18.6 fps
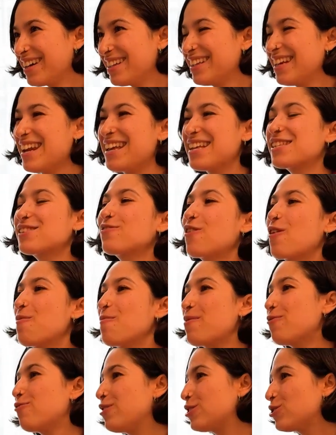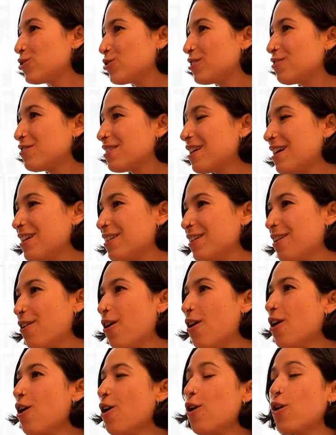that is from a fashion designer.
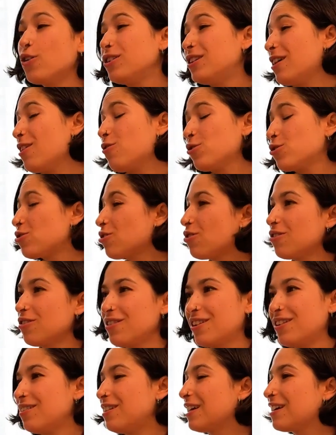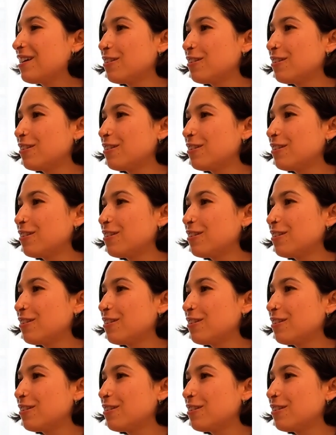Or they also, like